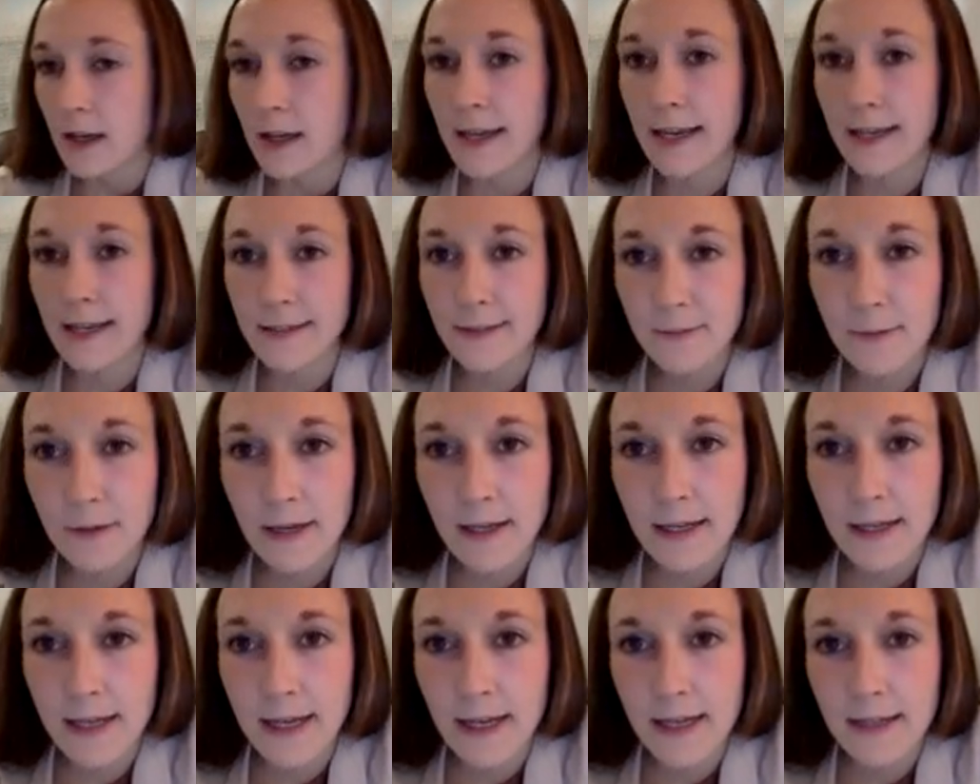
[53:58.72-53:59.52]
Guess
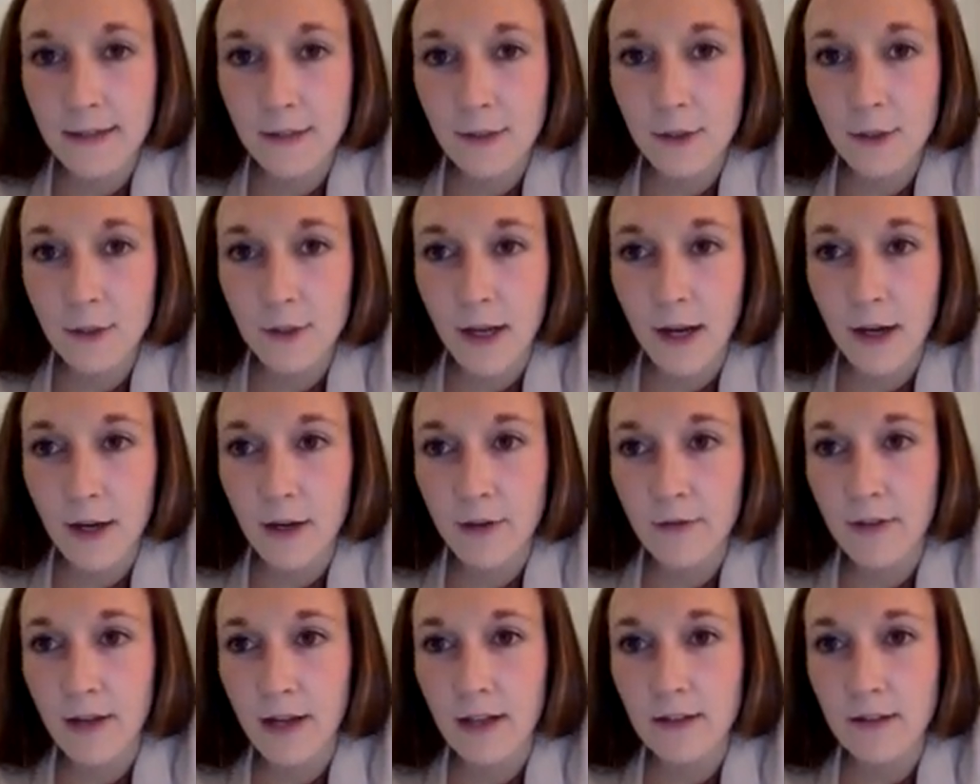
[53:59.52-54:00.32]
what, guys? Are you
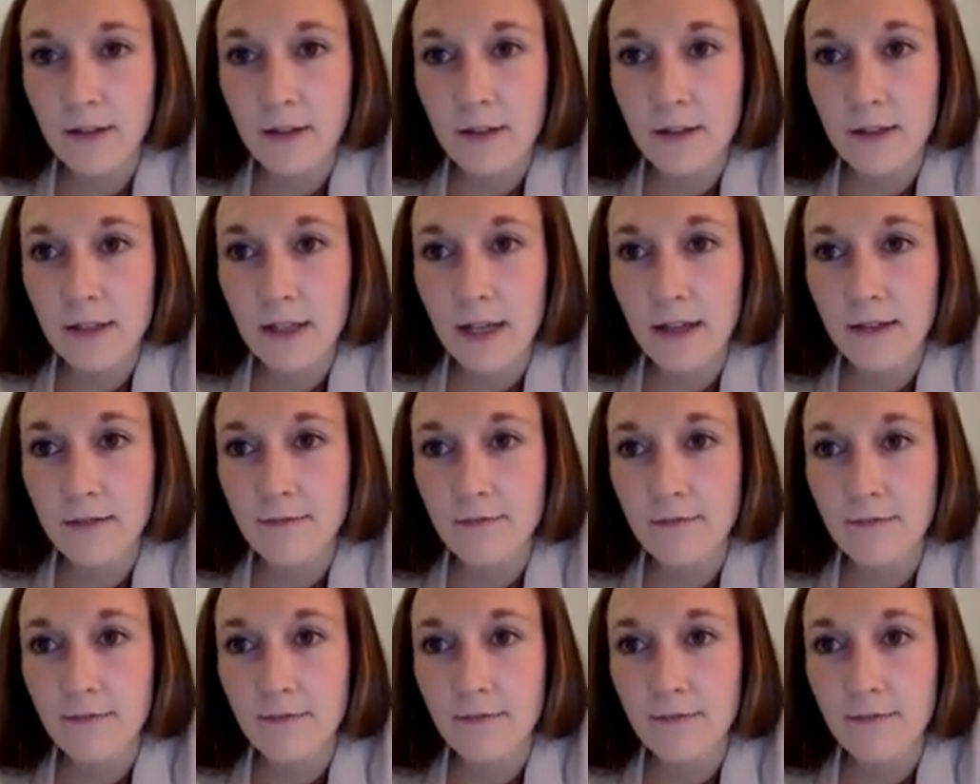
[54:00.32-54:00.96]
tired of gas laws yet?